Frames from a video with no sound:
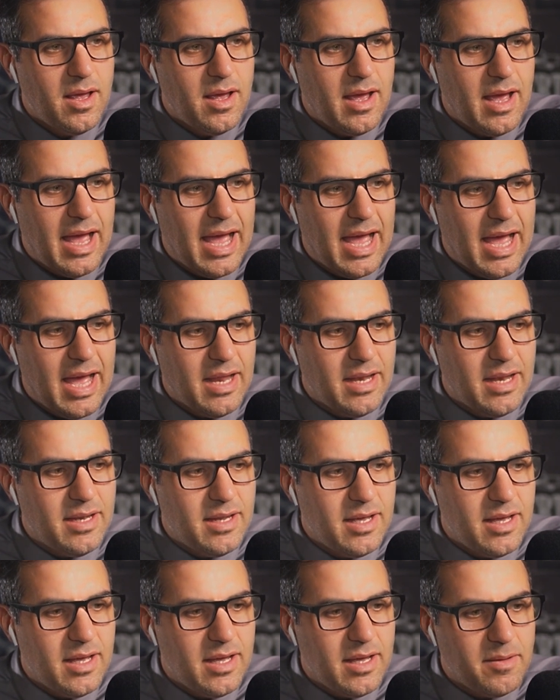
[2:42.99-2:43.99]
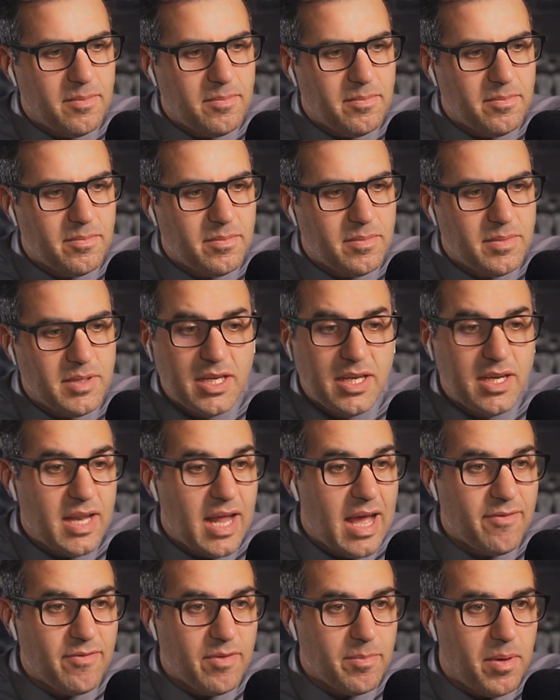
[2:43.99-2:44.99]
had um, didn't
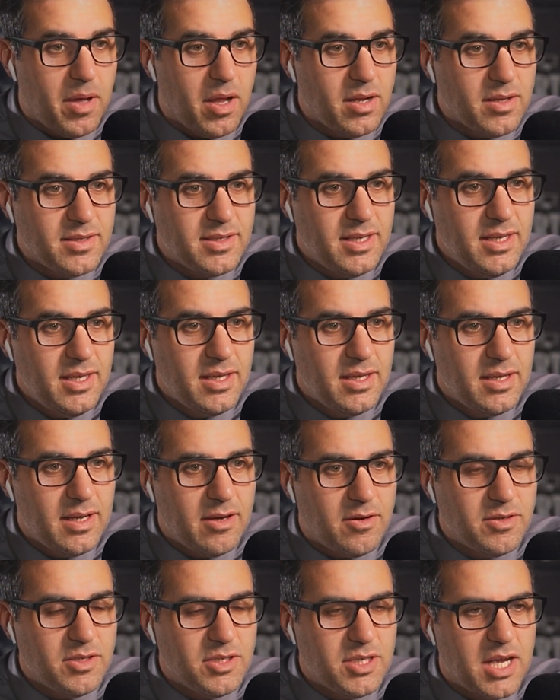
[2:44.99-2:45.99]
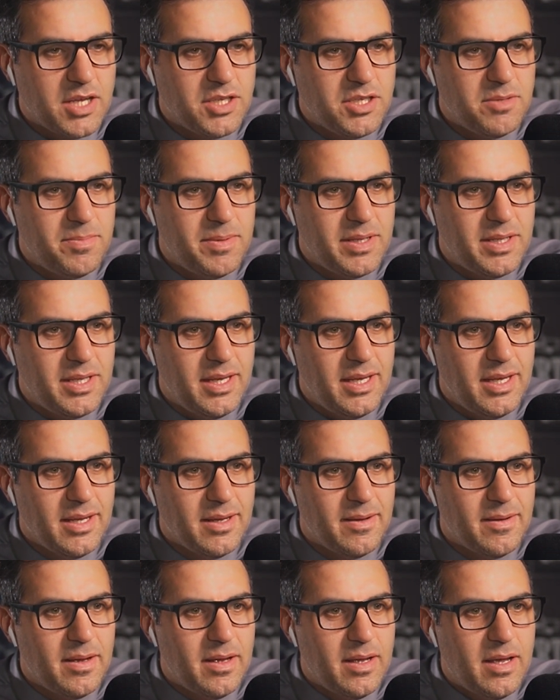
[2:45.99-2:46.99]
have a policy on ChatGPT,
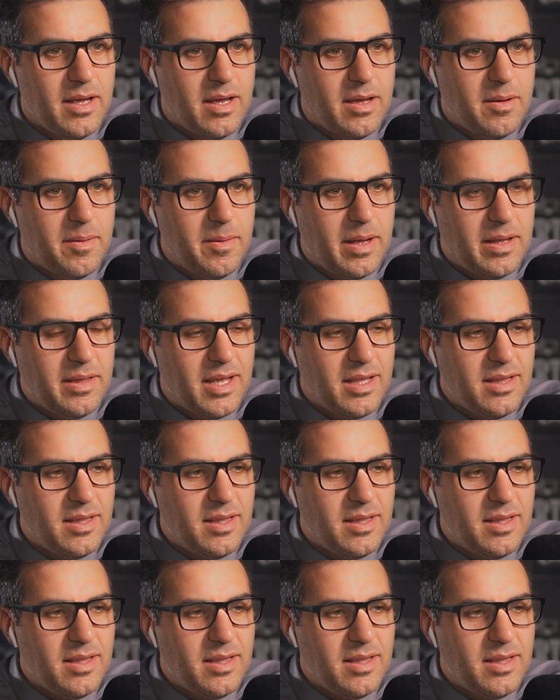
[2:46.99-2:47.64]
and then they